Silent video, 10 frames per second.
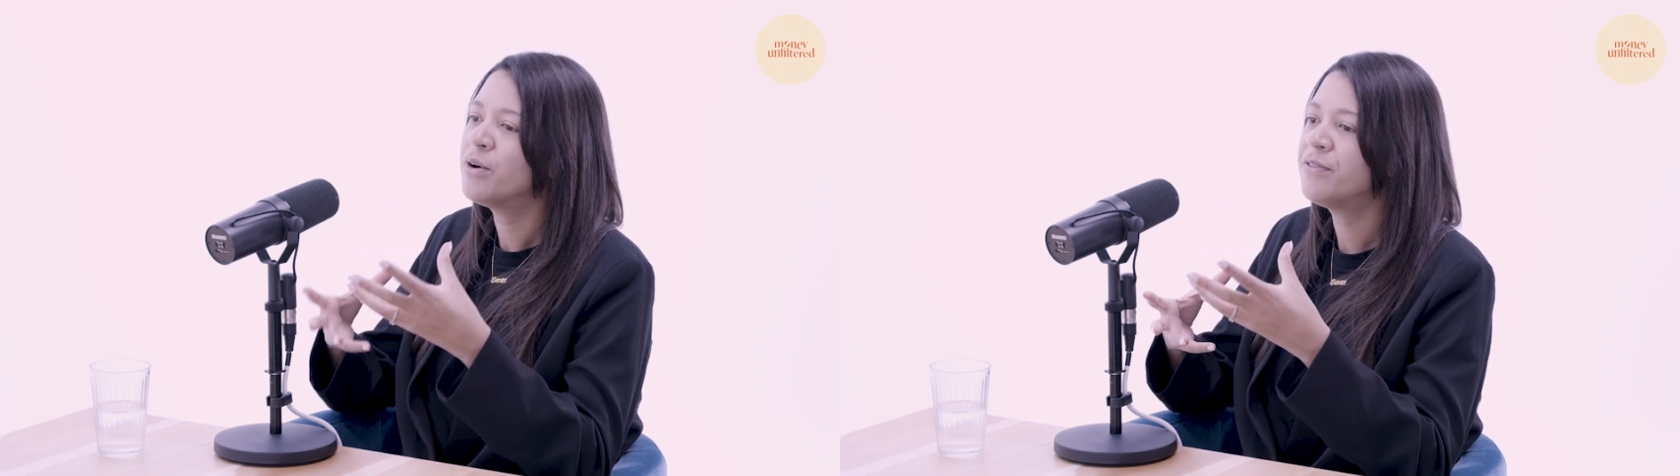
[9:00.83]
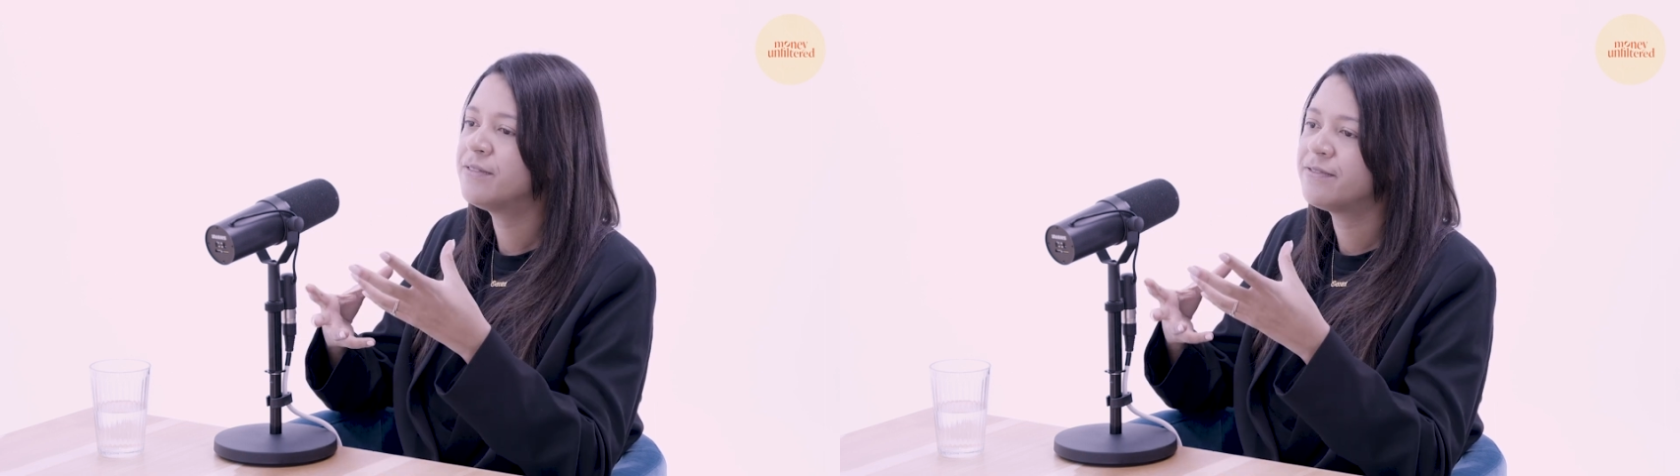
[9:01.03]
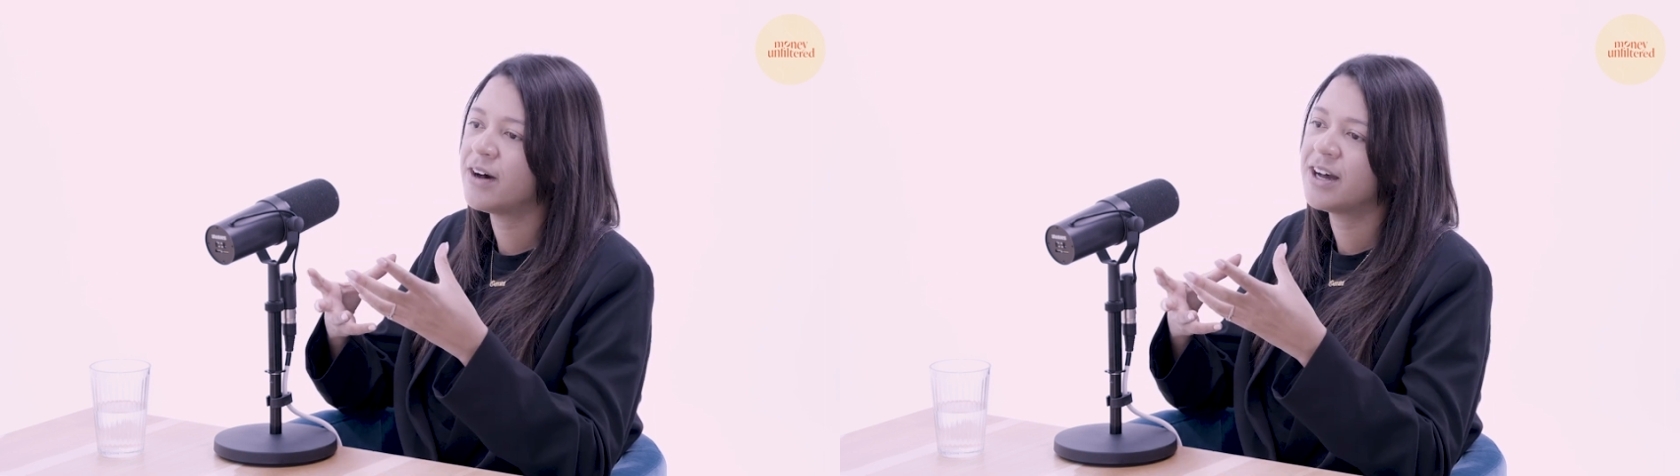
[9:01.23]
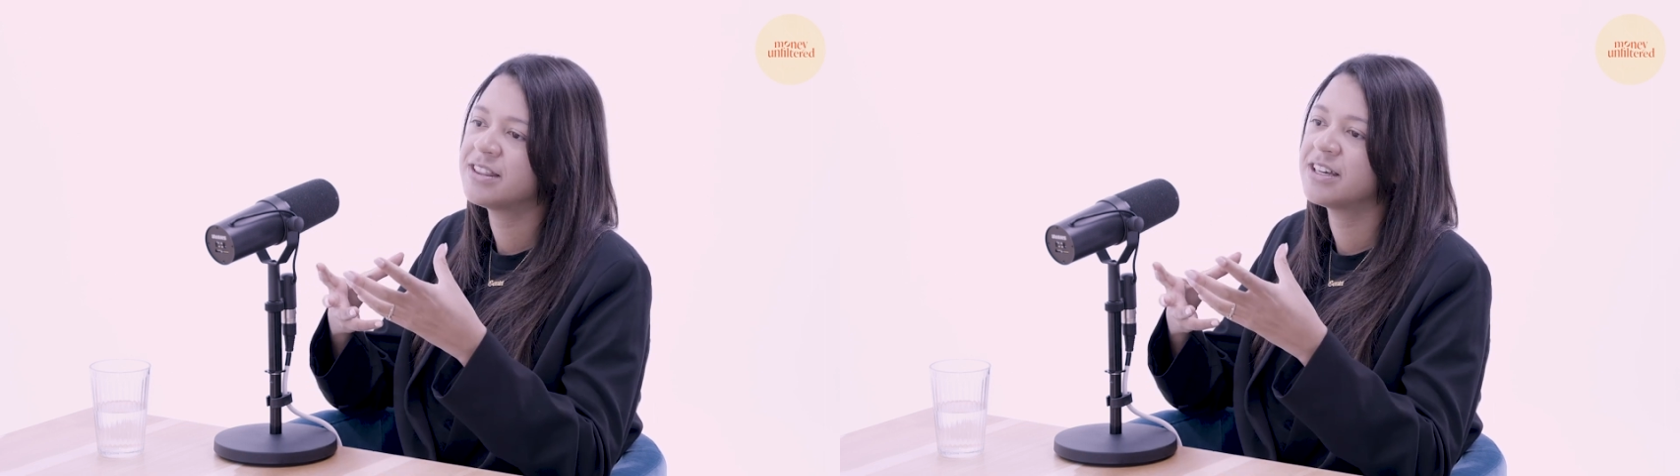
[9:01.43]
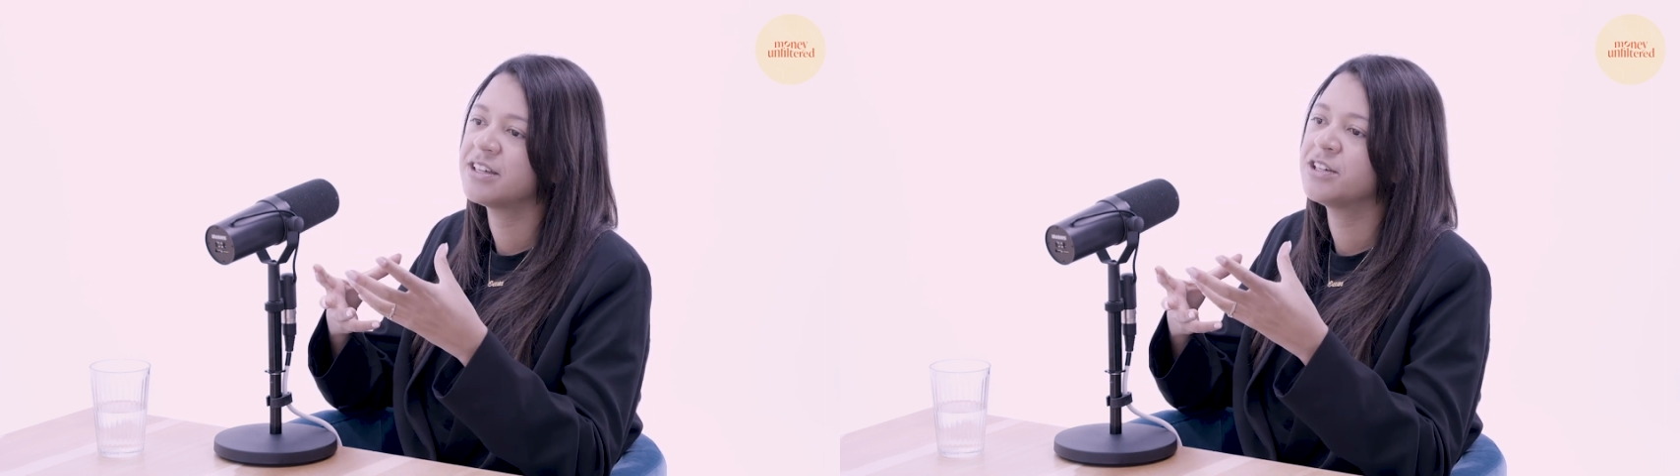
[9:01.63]
often
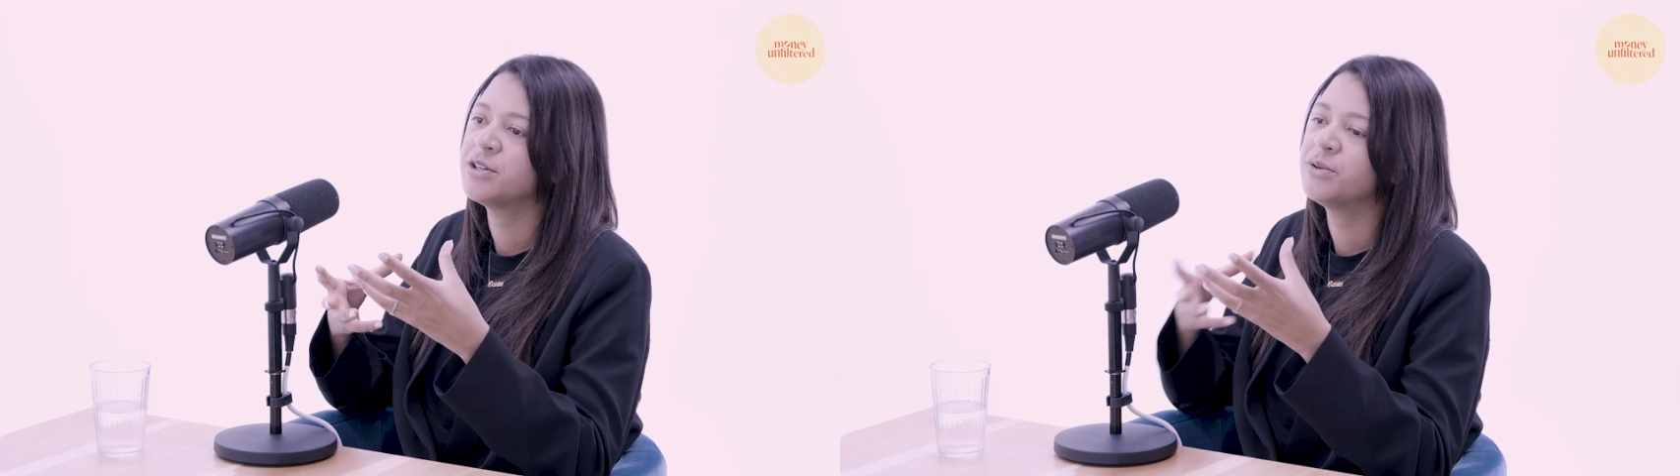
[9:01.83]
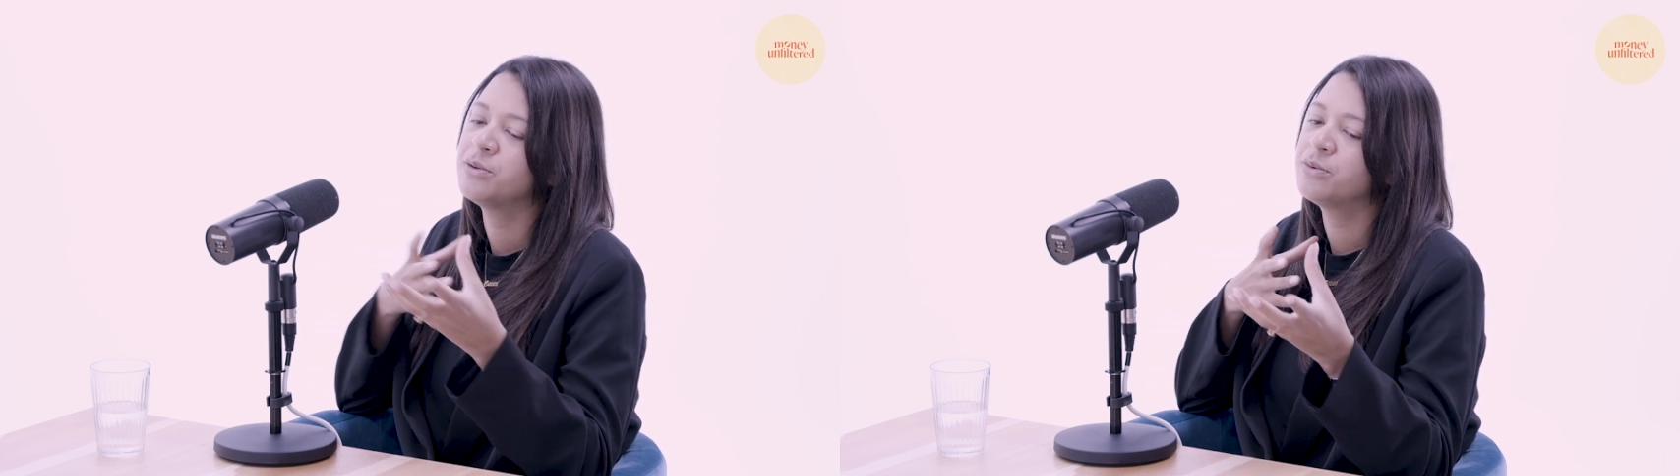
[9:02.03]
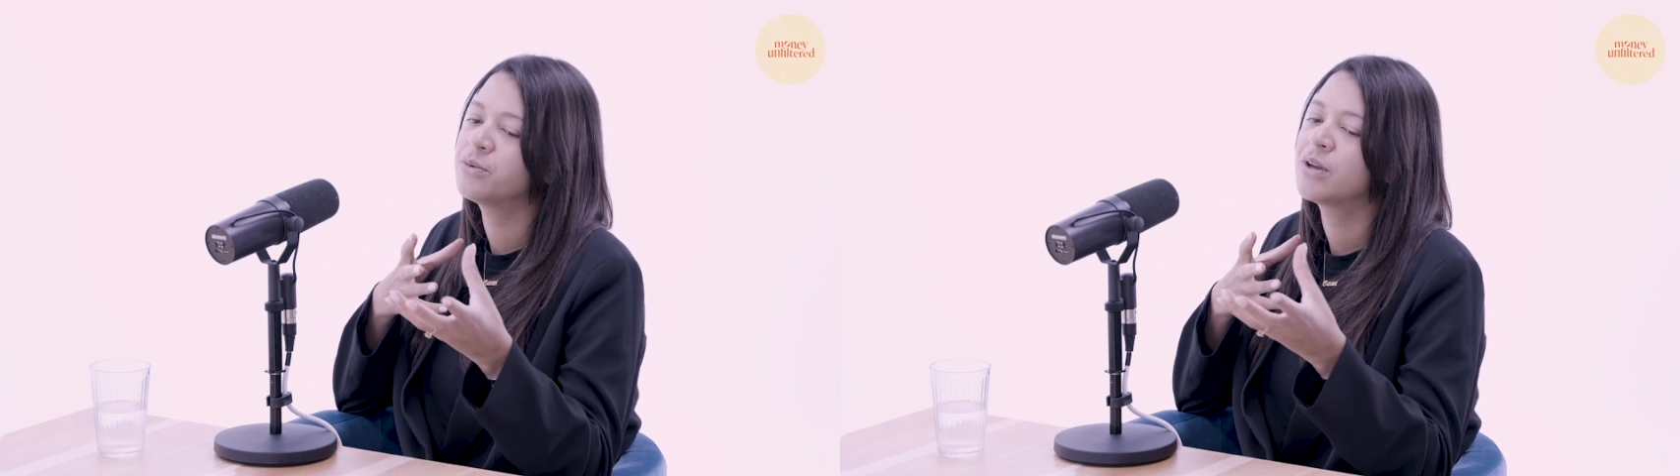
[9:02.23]
find that you